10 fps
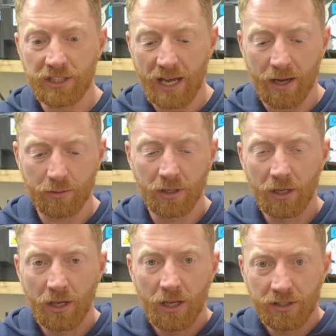down,
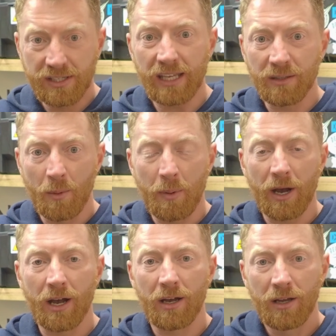take them
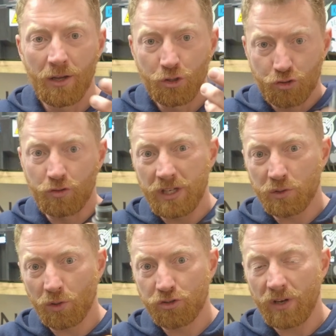apart, screw this
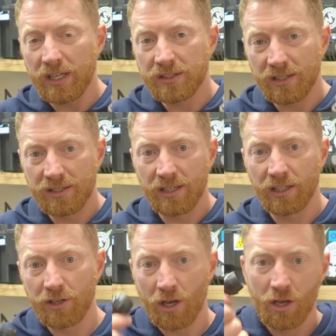one straight into the
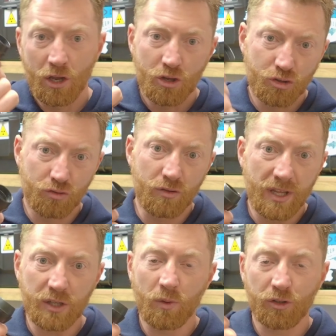cylinder, screw
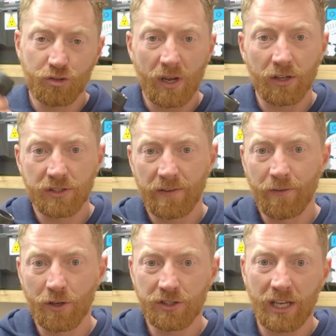this one straight onto your
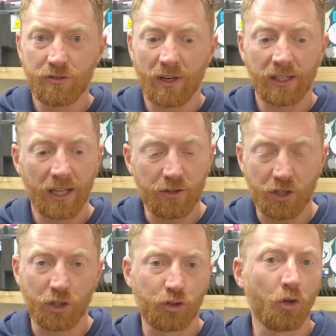first stage regulator, and you
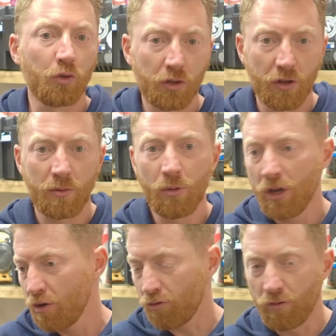can dunk them,
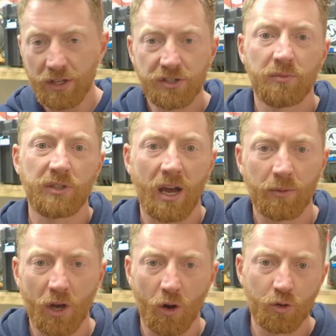rinse them down with
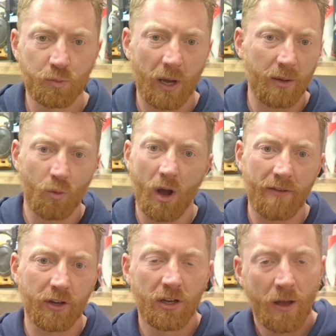a hose pipe,
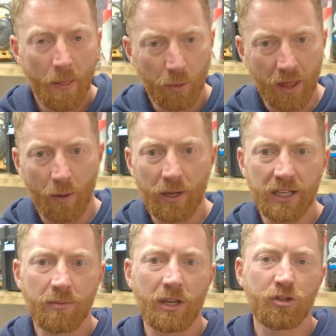whatever. But that way you
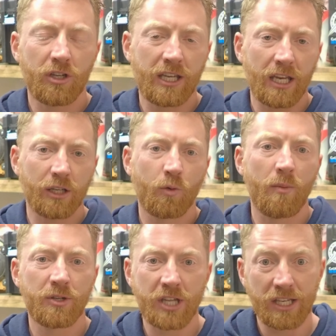can make sure your kit and
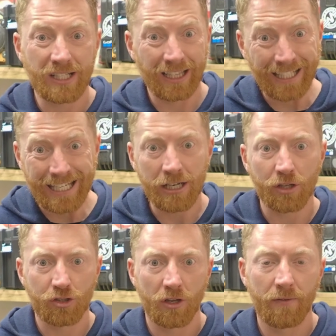equipment stays clean and
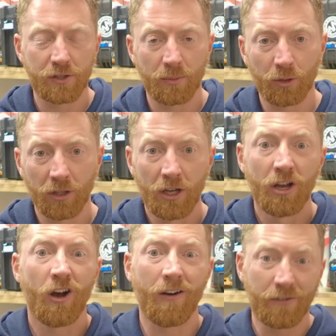serviceable.
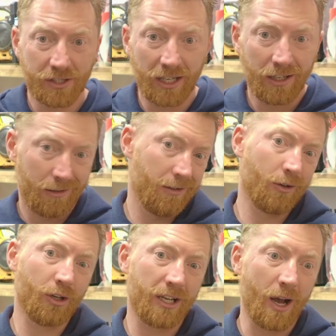Obviously, I'm
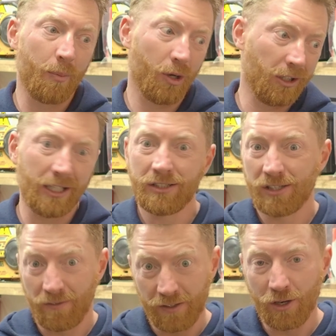going to now put a link to
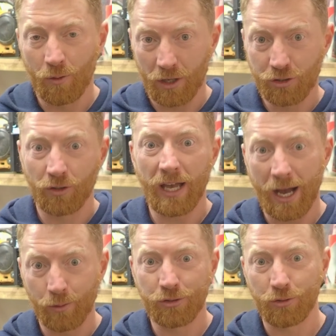the video where I show you
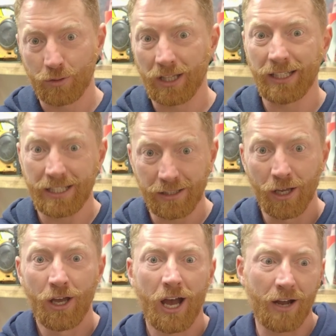how to clean
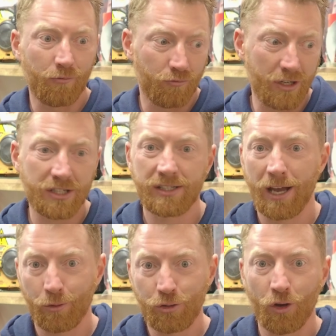and rinse
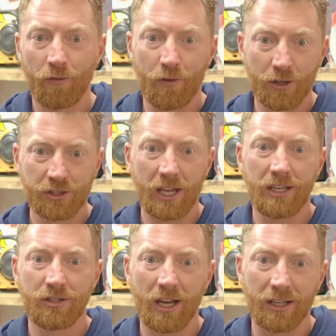down your first
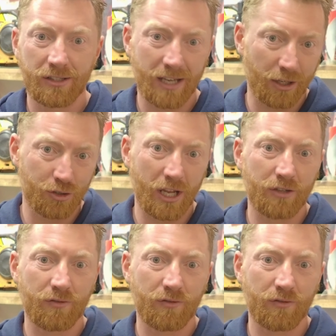stage and second stage